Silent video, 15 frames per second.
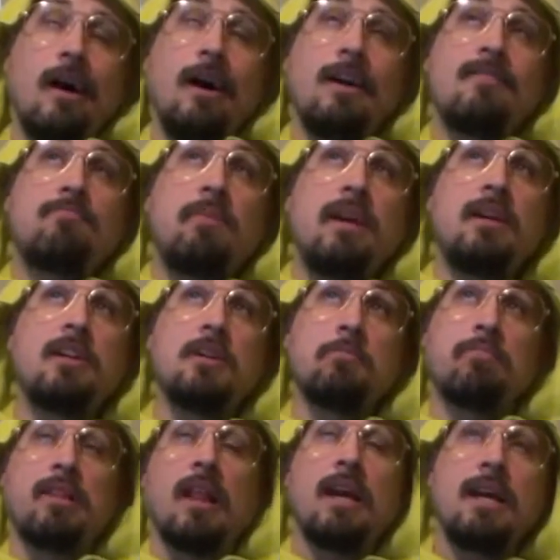I've been
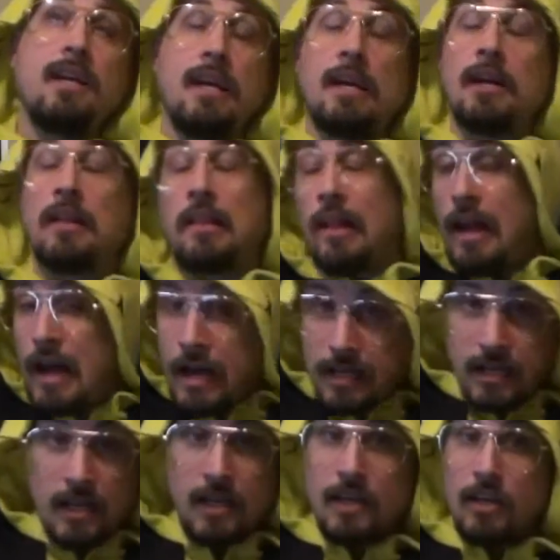complaining a lot
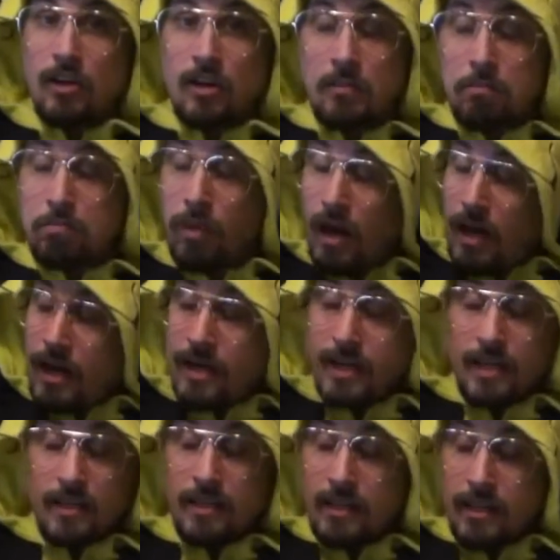here, but at